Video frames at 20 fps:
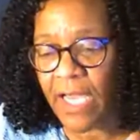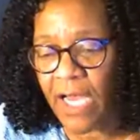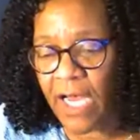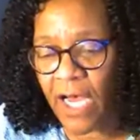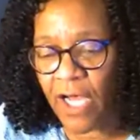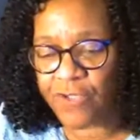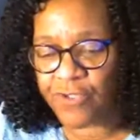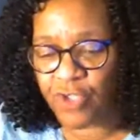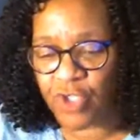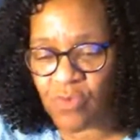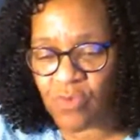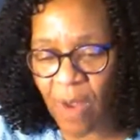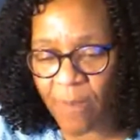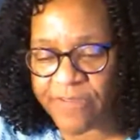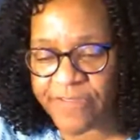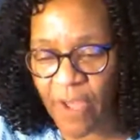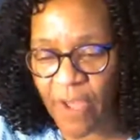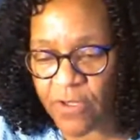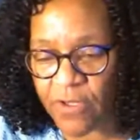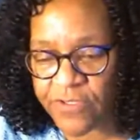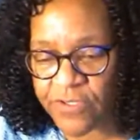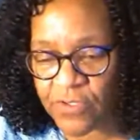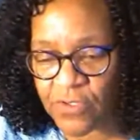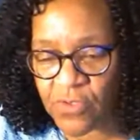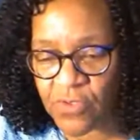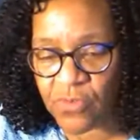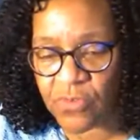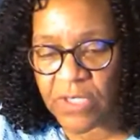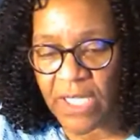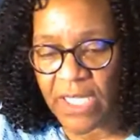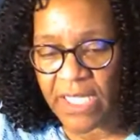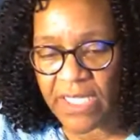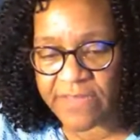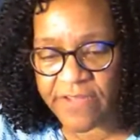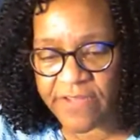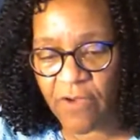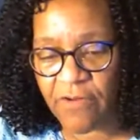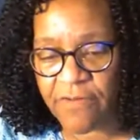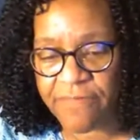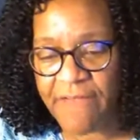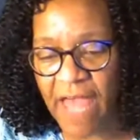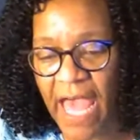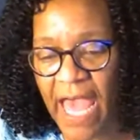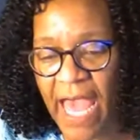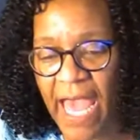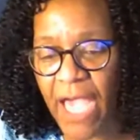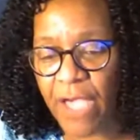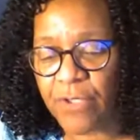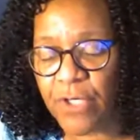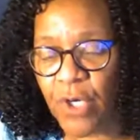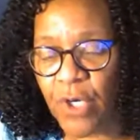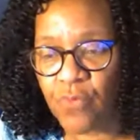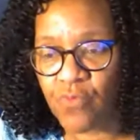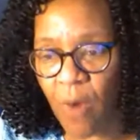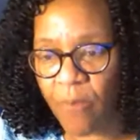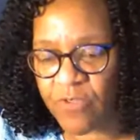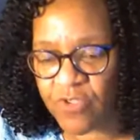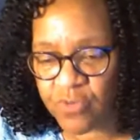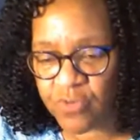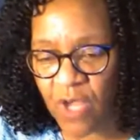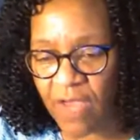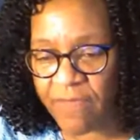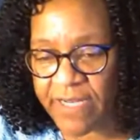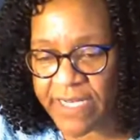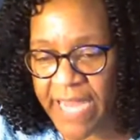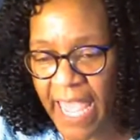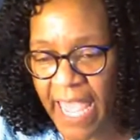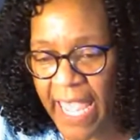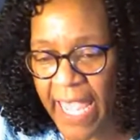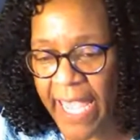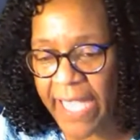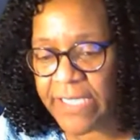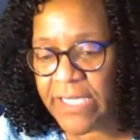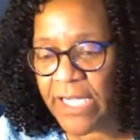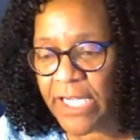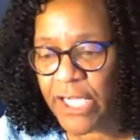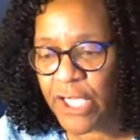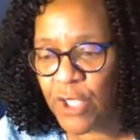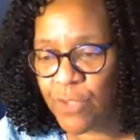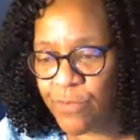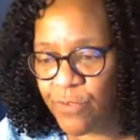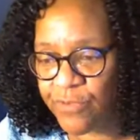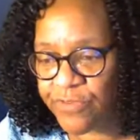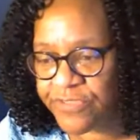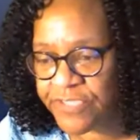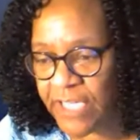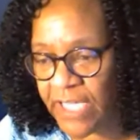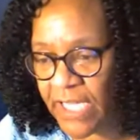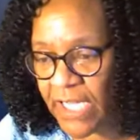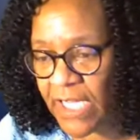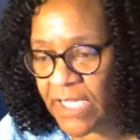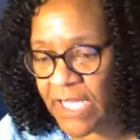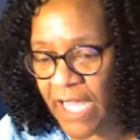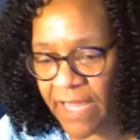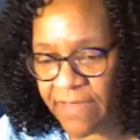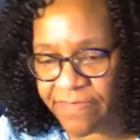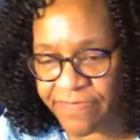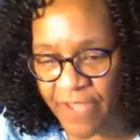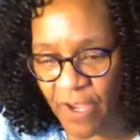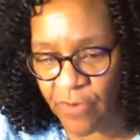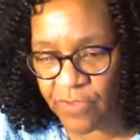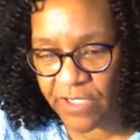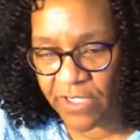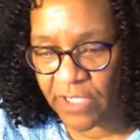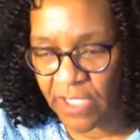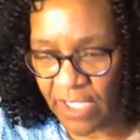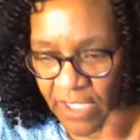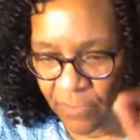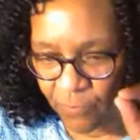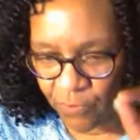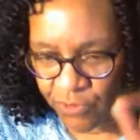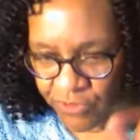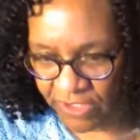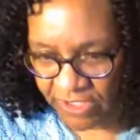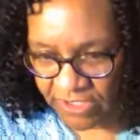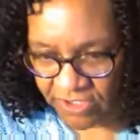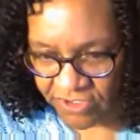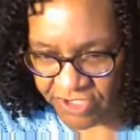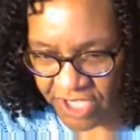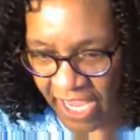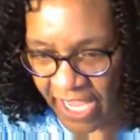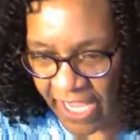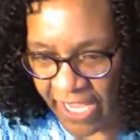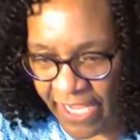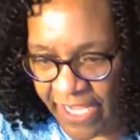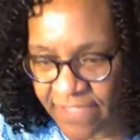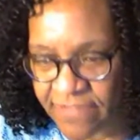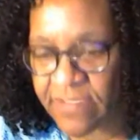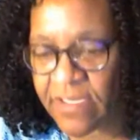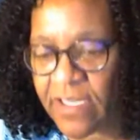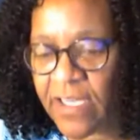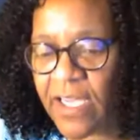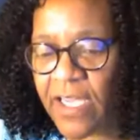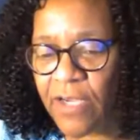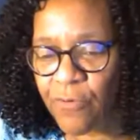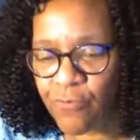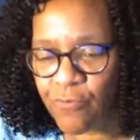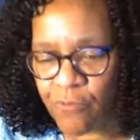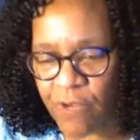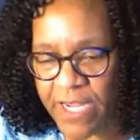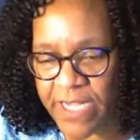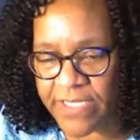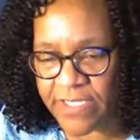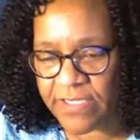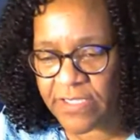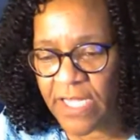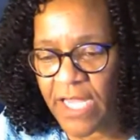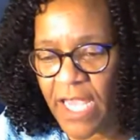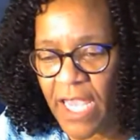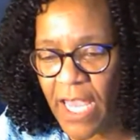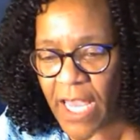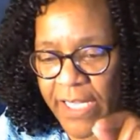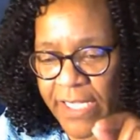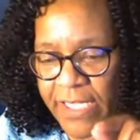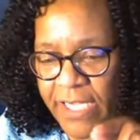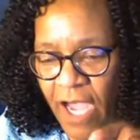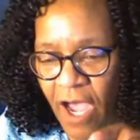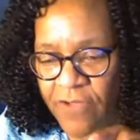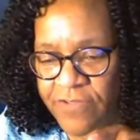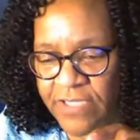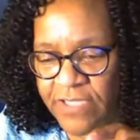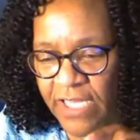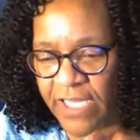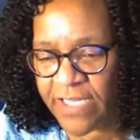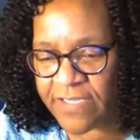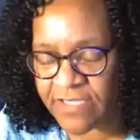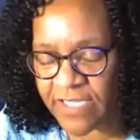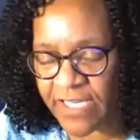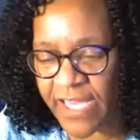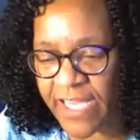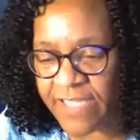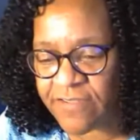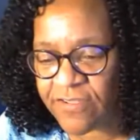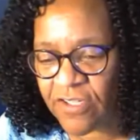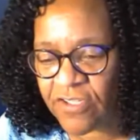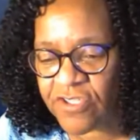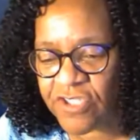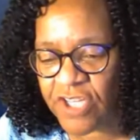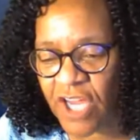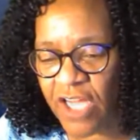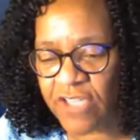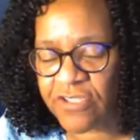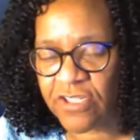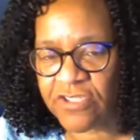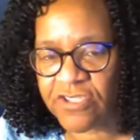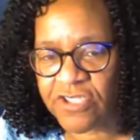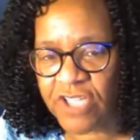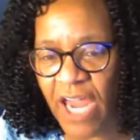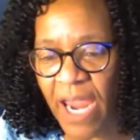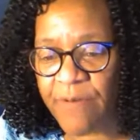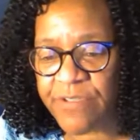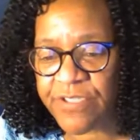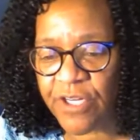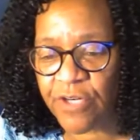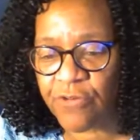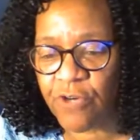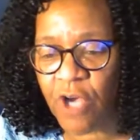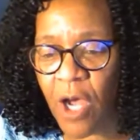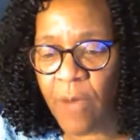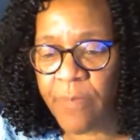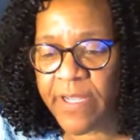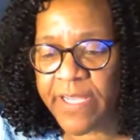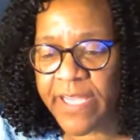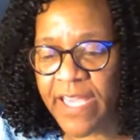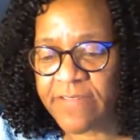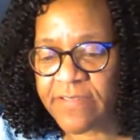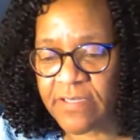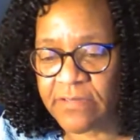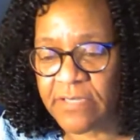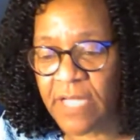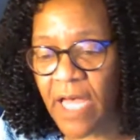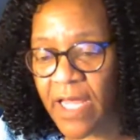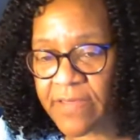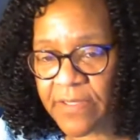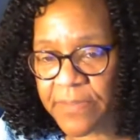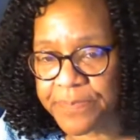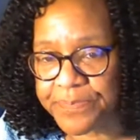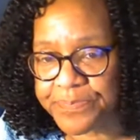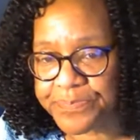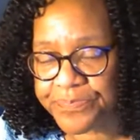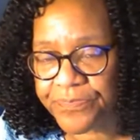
uh, Deuteronomy 32 and 35, Romans 12 and 9, Hebrews 10 and 30. When you get a chance, read it. Because it's easy to, ch to cherish a grudge against another,